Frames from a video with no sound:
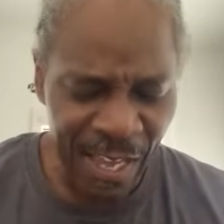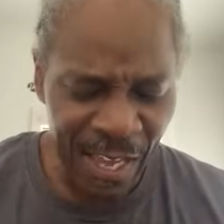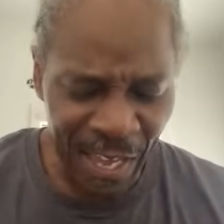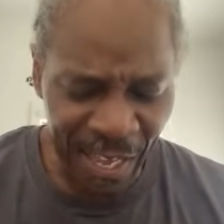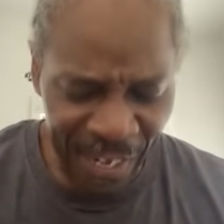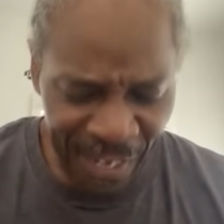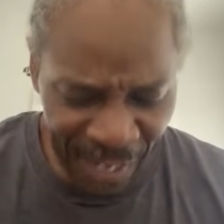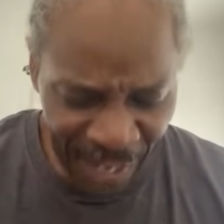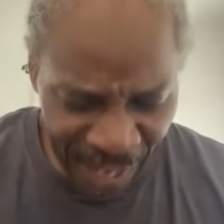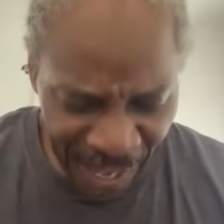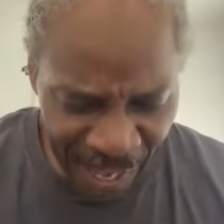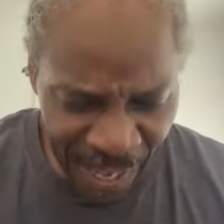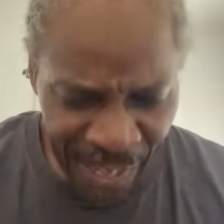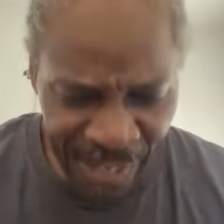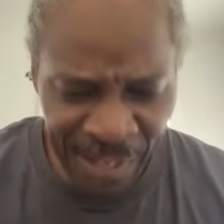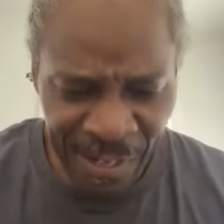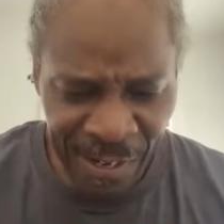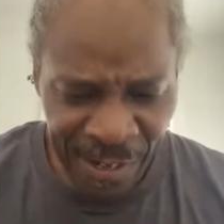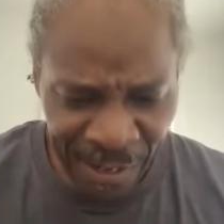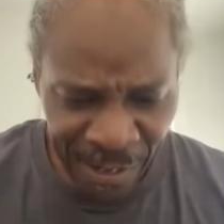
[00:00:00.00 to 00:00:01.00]
and
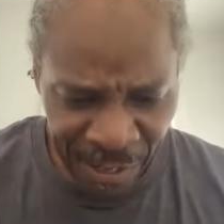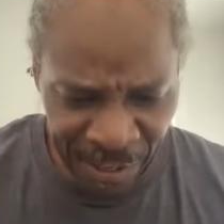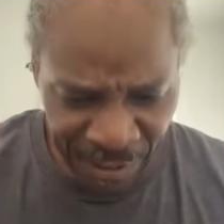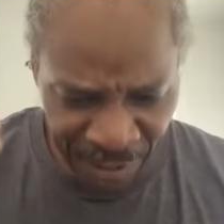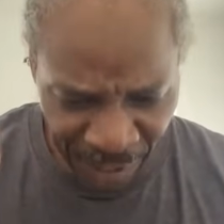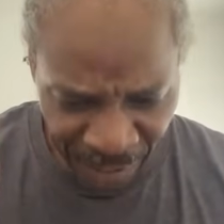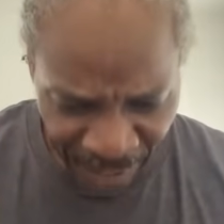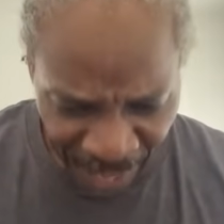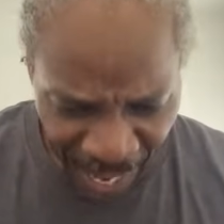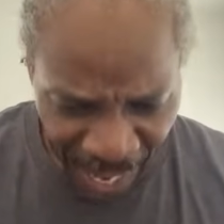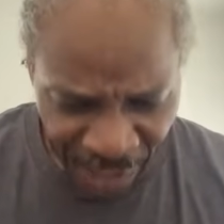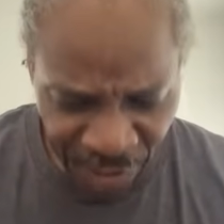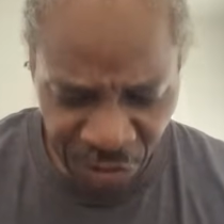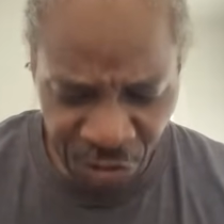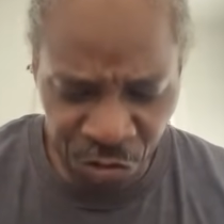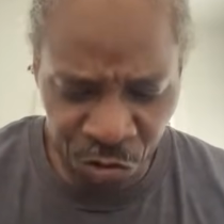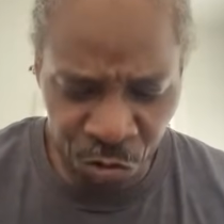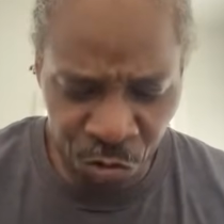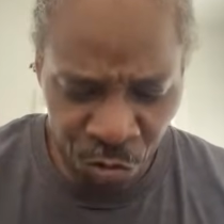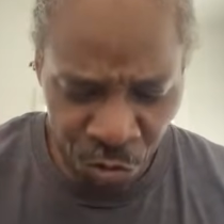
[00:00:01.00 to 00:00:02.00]

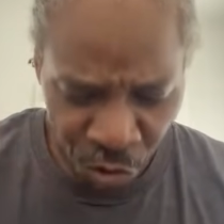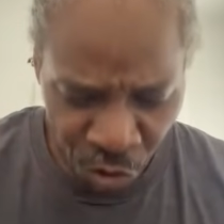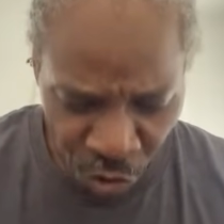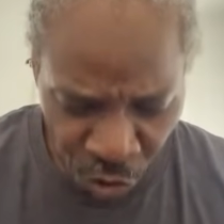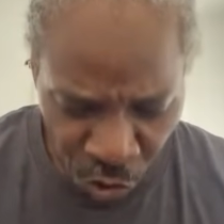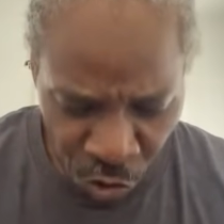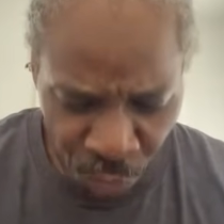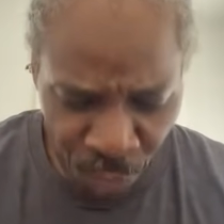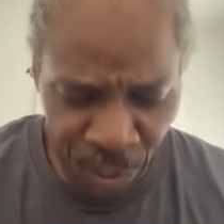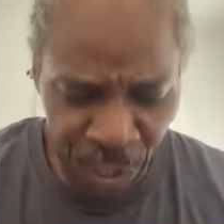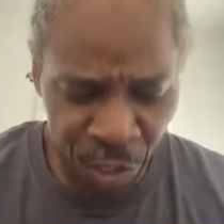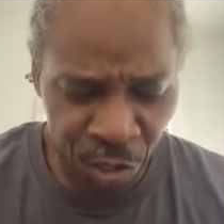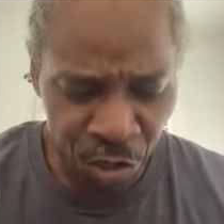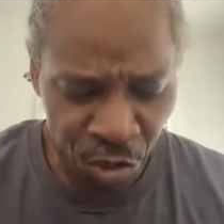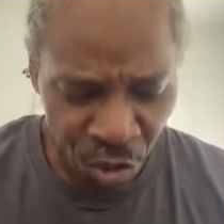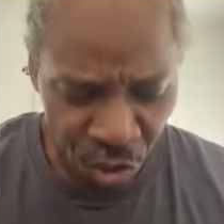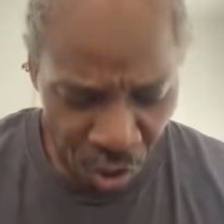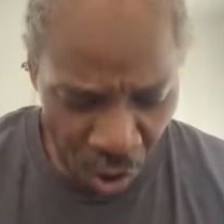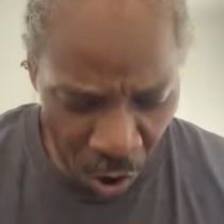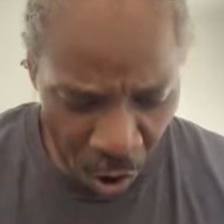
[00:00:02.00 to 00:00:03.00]
international human
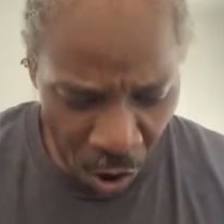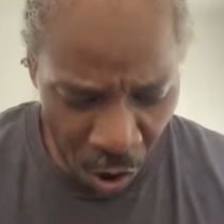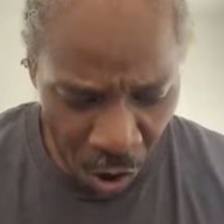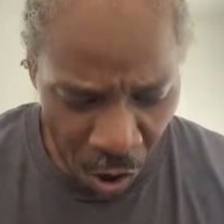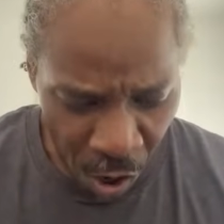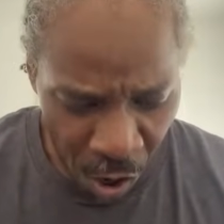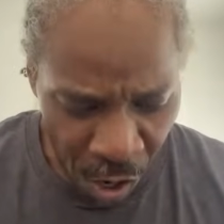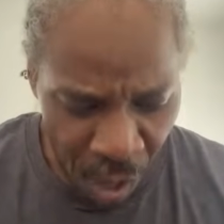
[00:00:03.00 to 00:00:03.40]
law.